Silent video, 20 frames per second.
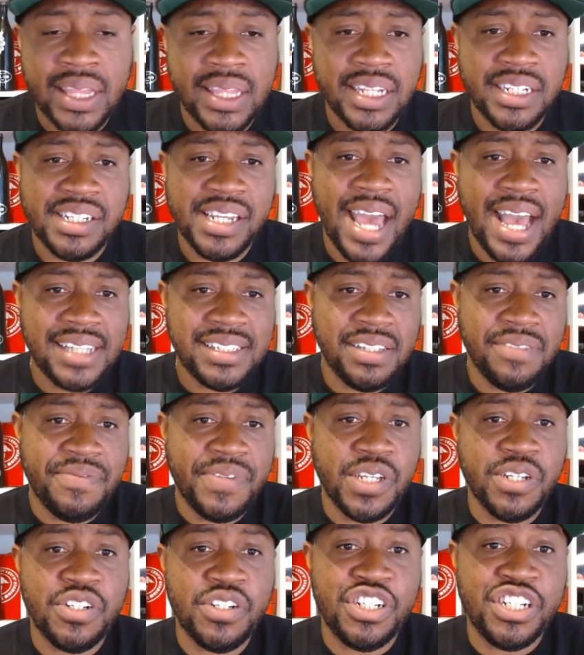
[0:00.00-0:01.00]
the
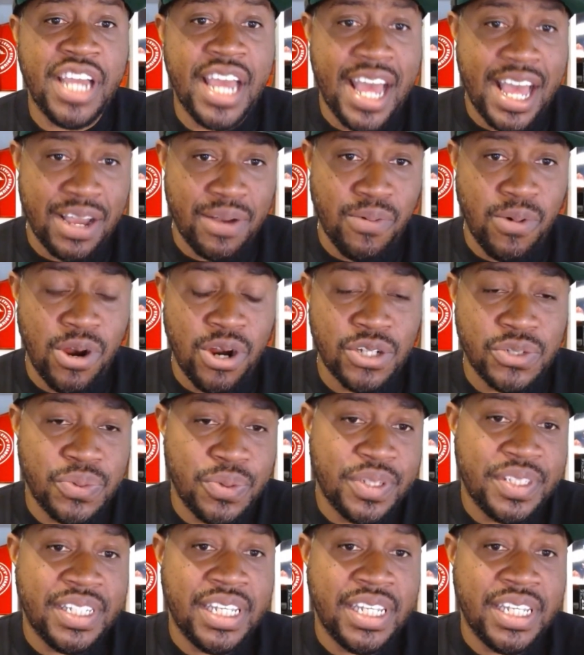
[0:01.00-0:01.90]
Jacksonville Jaguars were a